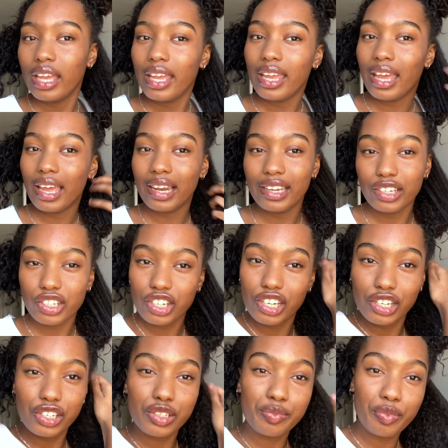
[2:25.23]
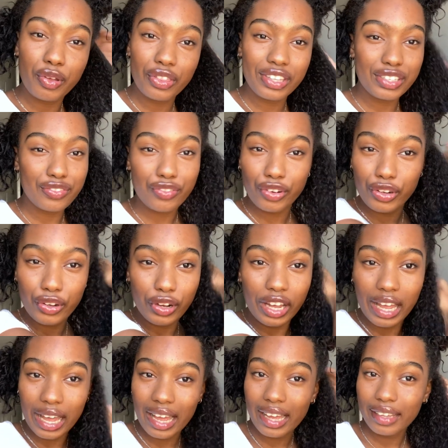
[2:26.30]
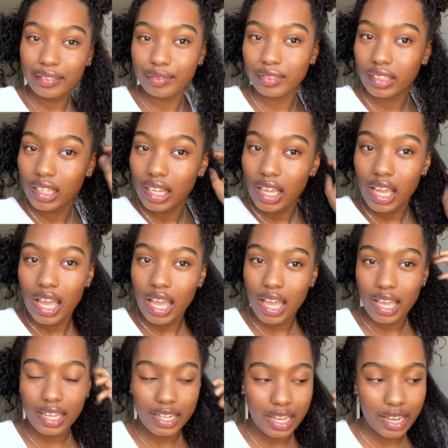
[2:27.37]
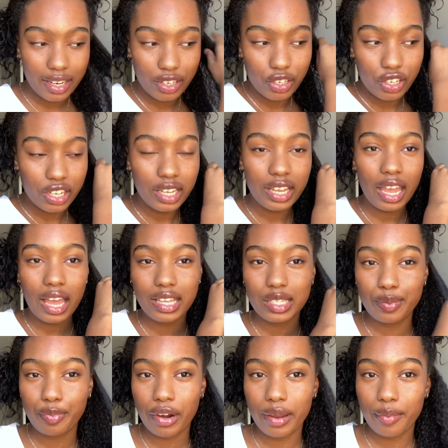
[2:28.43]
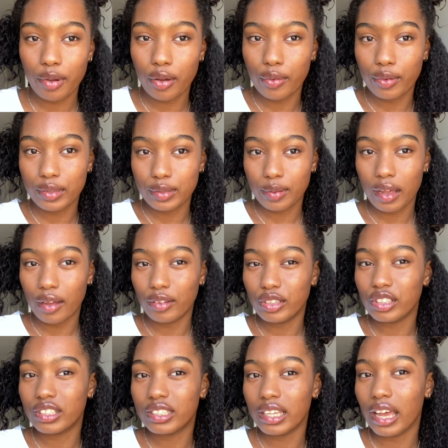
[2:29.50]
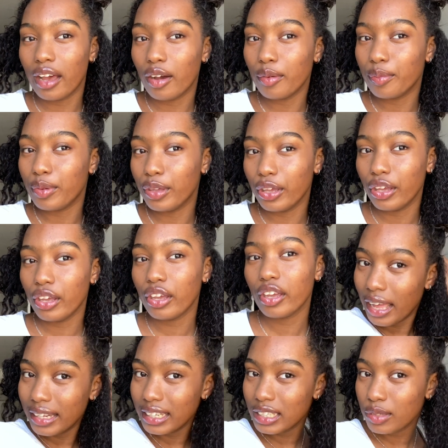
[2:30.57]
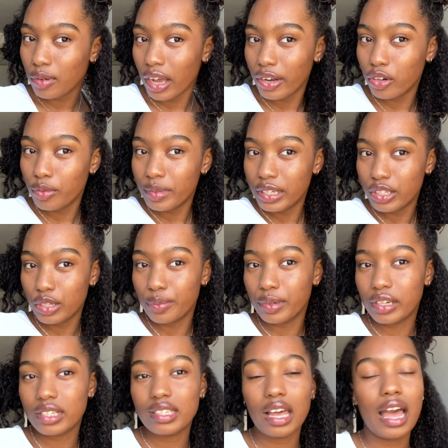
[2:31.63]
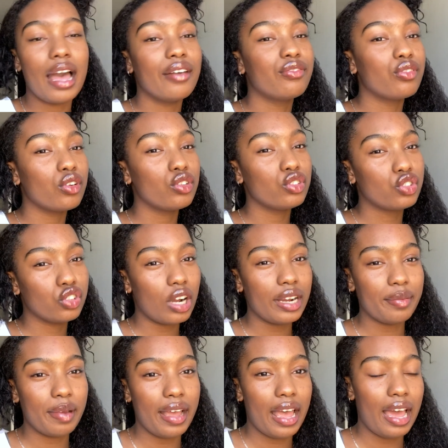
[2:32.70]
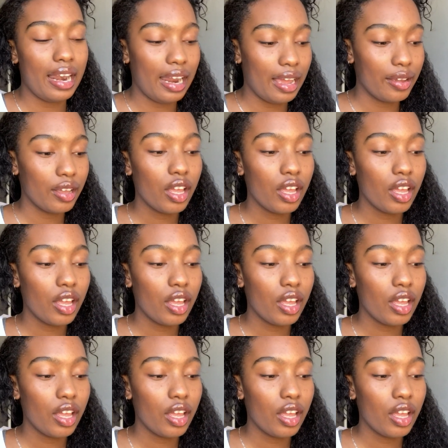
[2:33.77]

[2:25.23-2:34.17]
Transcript: yeah, literally just put this through your hair. And then you can get a spray bottle as well just to help you. And this is what I normally do because I have dried my hair like